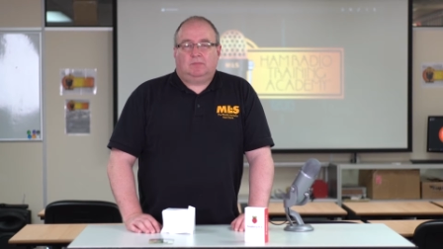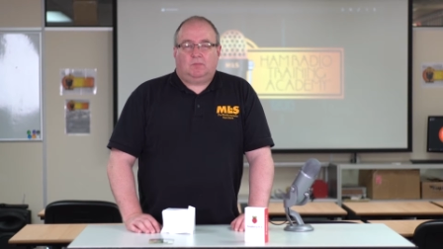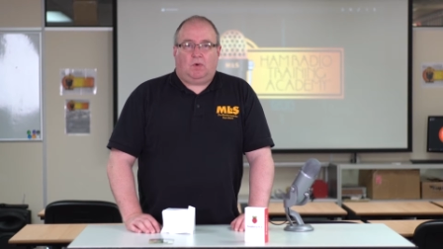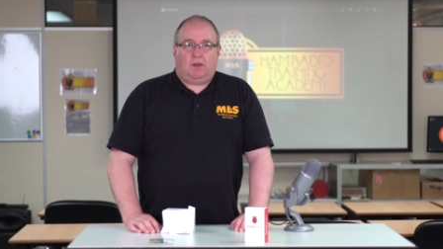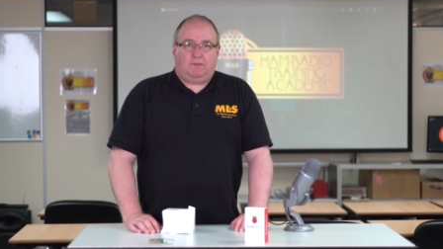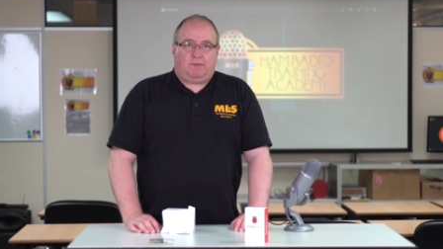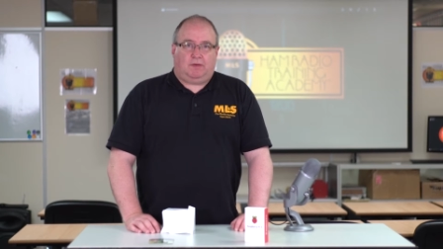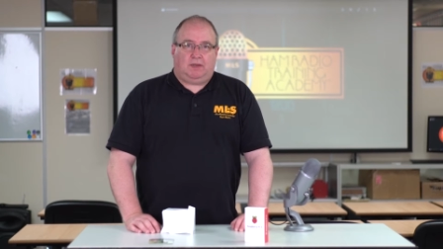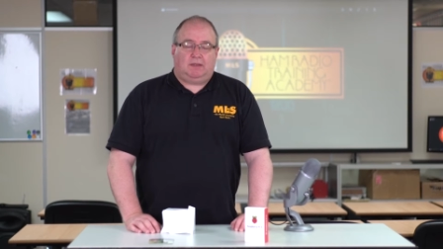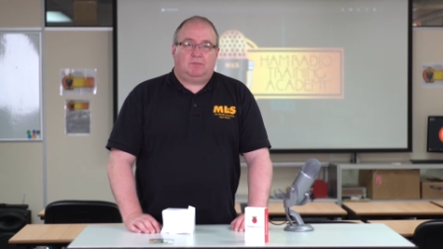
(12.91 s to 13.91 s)

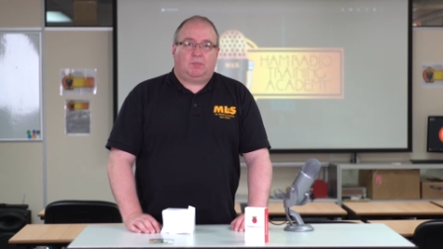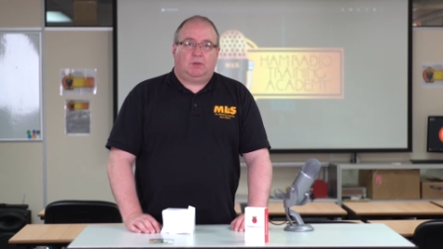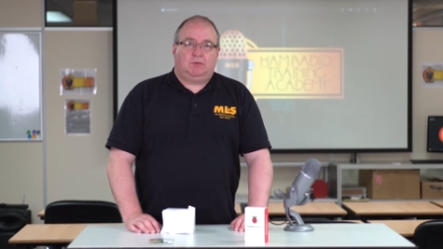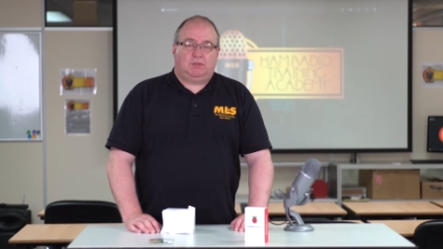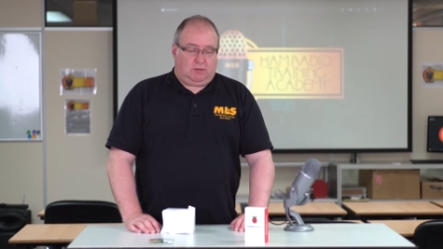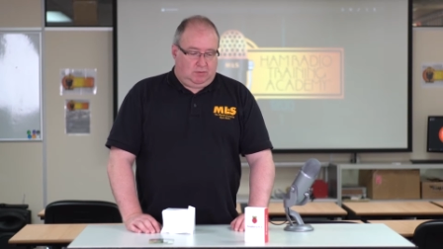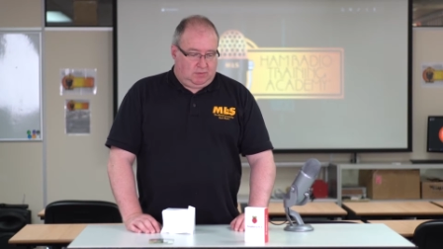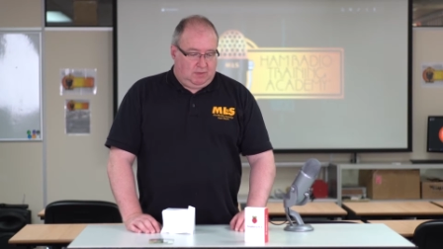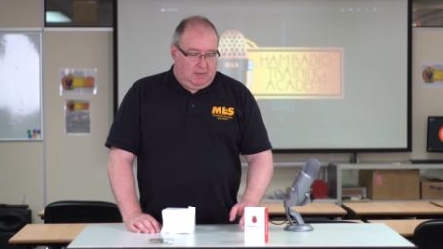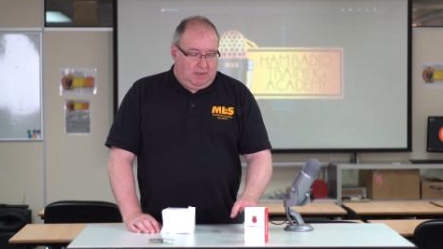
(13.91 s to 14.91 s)
Wi-Fi, Bluetooth,